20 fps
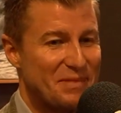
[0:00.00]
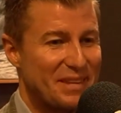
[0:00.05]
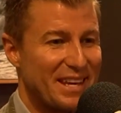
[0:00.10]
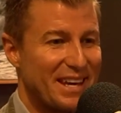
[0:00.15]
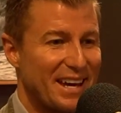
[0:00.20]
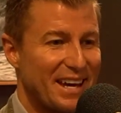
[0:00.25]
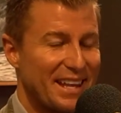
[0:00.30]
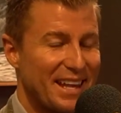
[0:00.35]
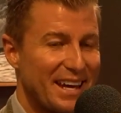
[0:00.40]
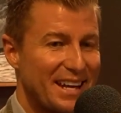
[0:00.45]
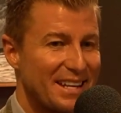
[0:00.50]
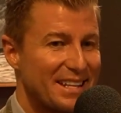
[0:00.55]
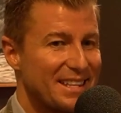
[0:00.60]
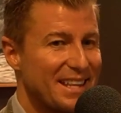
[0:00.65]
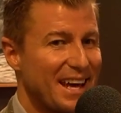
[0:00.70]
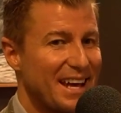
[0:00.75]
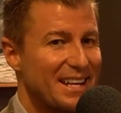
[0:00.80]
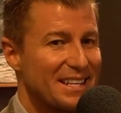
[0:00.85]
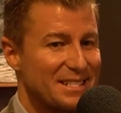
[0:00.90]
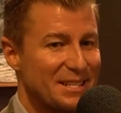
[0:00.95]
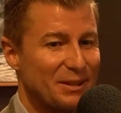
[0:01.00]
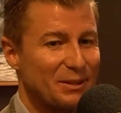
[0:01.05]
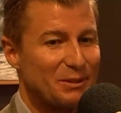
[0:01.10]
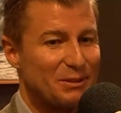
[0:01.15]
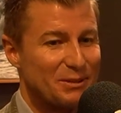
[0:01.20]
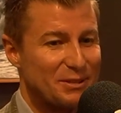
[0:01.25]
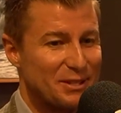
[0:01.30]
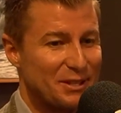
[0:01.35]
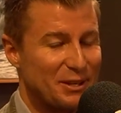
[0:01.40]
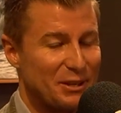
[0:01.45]
Yeah, that is a
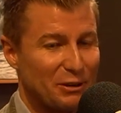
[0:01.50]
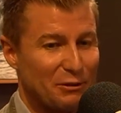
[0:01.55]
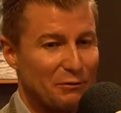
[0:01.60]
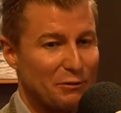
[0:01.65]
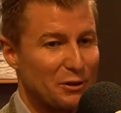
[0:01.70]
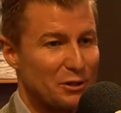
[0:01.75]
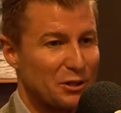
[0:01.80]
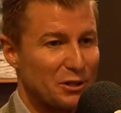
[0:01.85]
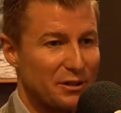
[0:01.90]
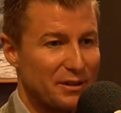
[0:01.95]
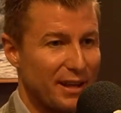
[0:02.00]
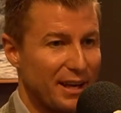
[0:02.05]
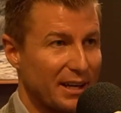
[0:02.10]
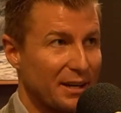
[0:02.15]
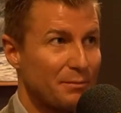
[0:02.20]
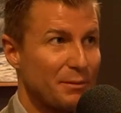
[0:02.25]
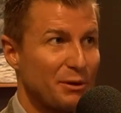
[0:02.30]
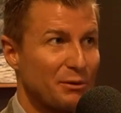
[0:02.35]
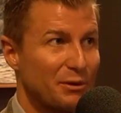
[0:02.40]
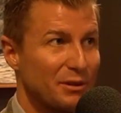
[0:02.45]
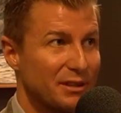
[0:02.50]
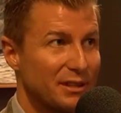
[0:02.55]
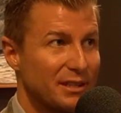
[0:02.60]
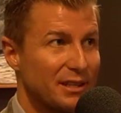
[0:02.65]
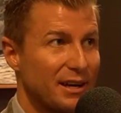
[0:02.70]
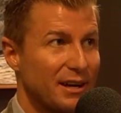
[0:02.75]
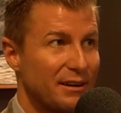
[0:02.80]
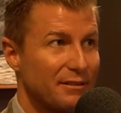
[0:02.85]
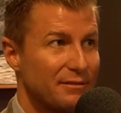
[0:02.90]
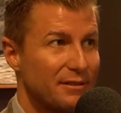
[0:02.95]
learned skill for sure, and that can be really
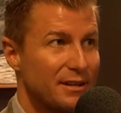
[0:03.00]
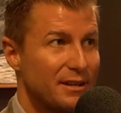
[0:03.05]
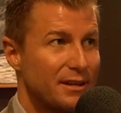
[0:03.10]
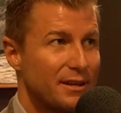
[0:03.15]
tough.